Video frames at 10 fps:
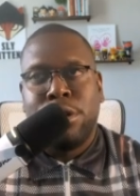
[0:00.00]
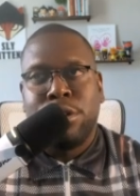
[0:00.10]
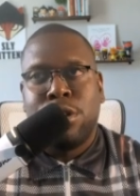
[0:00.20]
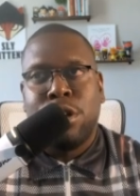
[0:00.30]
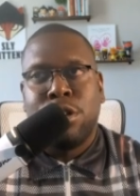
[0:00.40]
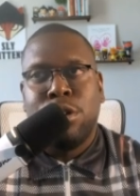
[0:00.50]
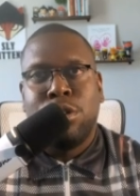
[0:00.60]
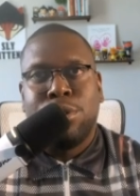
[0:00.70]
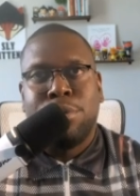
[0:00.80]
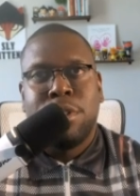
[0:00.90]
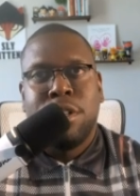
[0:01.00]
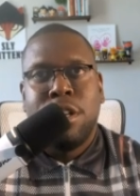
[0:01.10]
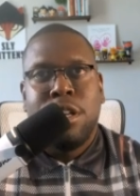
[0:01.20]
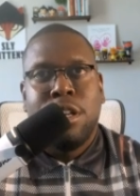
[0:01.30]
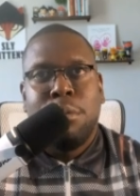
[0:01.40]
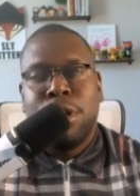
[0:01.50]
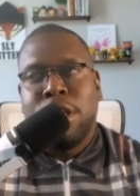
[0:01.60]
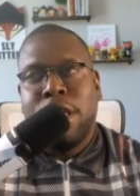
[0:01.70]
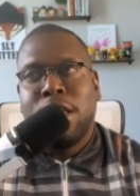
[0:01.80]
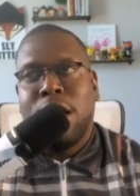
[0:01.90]
on YouTube, but
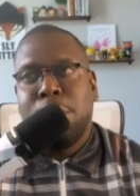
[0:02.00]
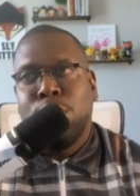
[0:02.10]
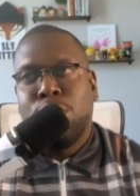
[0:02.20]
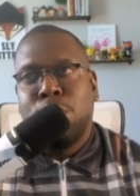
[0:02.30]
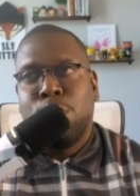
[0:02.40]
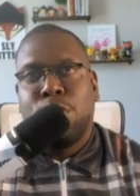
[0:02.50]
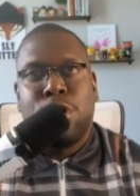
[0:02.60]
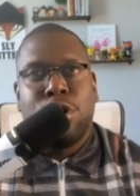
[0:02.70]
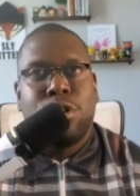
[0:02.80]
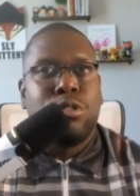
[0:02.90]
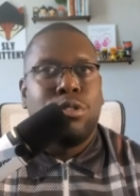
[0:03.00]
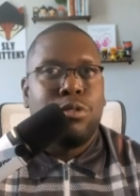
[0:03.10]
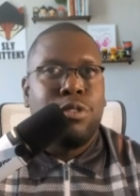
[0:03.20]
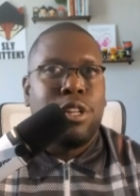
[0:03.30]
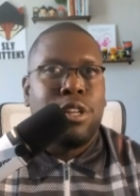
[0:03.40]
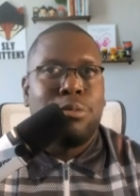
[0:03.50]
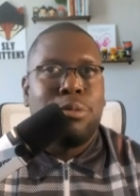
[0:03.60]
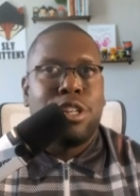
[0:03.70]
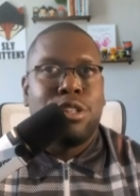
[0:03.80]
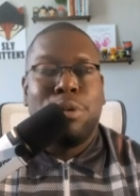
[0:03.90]
lately I've been doing more vertical videos
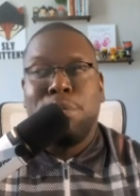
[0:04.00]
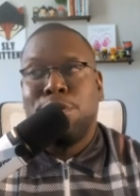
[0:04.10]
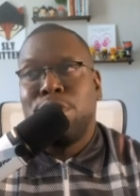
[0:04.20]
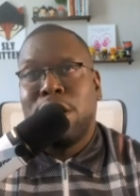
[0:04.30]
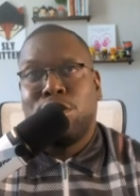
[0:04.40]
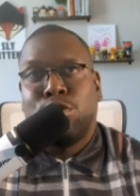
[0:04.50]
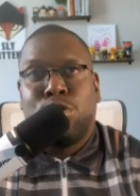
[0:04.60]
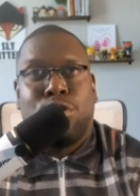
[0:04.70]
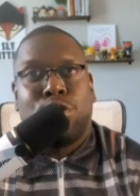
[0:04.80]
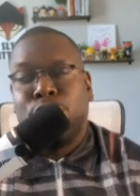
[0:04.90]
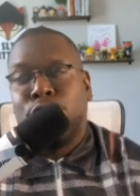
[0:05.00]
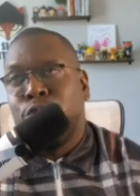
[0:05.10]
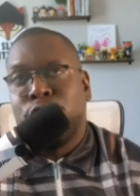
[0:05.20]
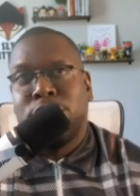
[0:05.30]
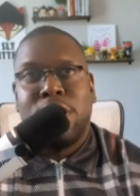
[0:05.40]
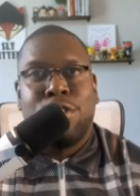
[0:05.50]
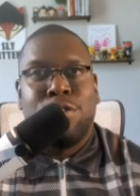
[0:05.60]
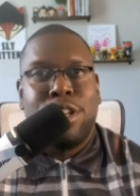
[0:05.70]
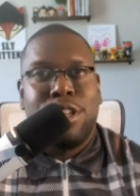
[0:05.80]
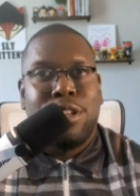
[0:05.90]
because people like short 30, 40 second
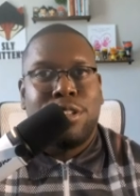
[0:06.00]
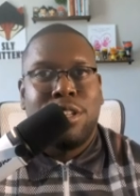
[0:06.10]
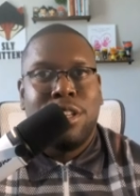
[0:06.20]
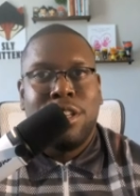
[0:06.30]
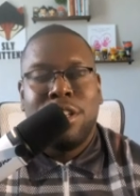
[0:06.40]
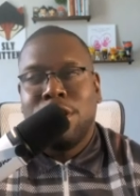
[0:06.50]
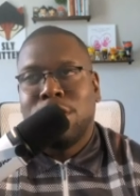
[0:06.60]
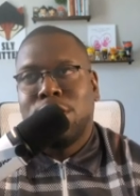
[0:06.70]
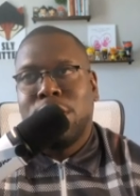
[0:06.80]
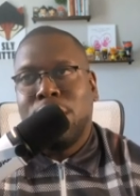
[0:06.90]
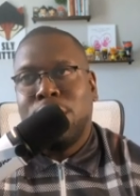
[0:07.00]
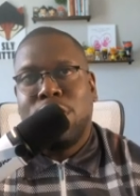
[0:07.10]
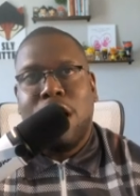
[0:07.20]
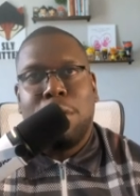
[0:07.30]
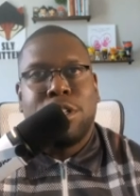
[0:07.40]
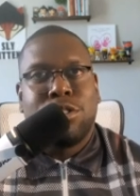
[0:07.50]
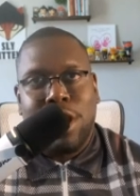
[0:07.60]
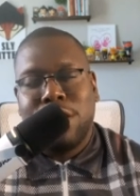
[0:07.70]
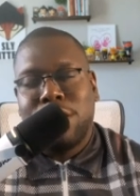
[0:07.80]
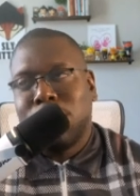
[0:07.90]
videos. So then even now my
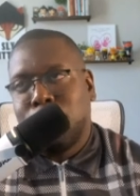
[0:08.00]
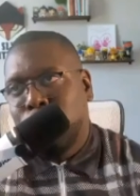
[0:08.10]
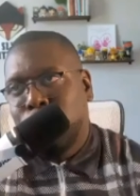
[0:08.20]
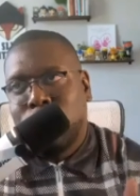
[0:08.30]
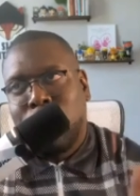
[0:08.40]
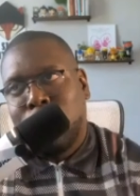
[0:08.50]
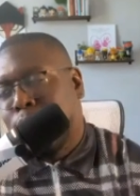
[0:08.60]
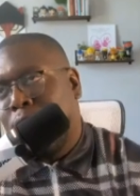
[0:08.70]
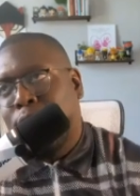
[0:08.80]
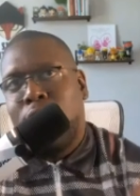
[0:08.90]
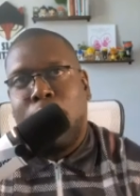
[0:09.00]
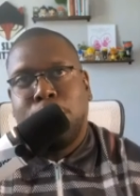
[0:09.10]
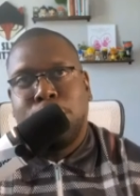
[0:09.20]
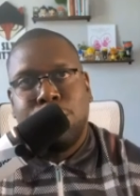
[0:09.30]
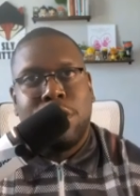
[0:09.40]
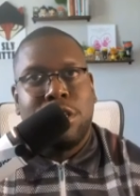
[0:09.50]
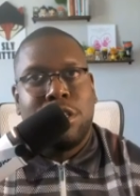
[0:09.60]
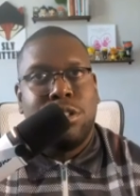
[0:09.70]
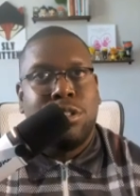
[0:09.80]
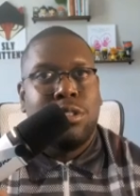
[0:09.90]
trainings, I'm doing, I'm gonna have an option where you just
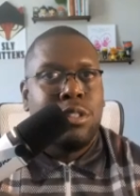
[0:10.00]
do,